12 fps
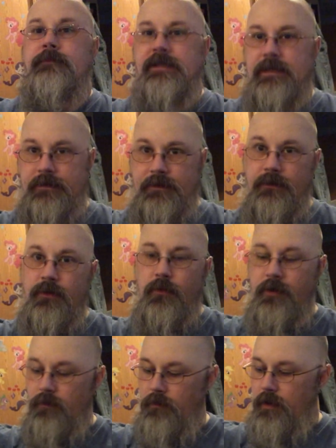Yes, you
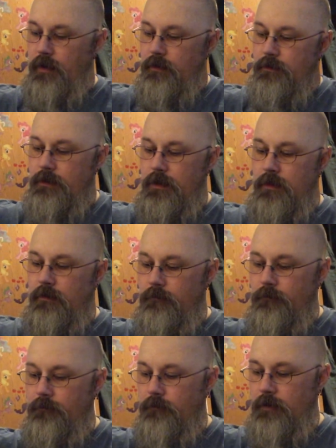will. And
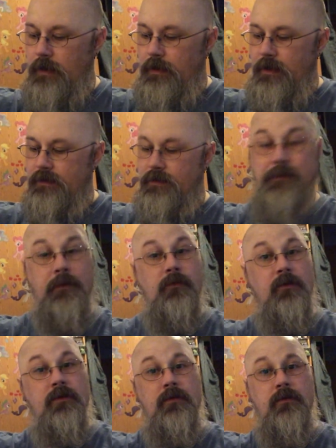that's something
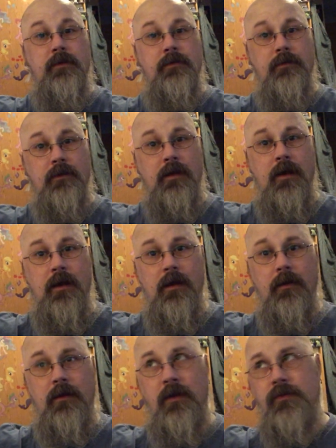we're doing
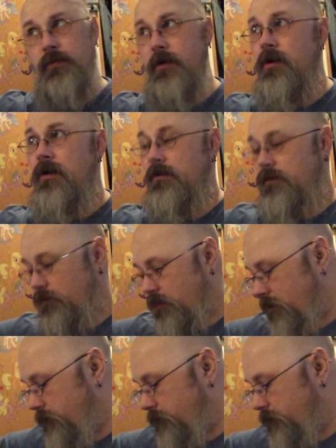because we are doing a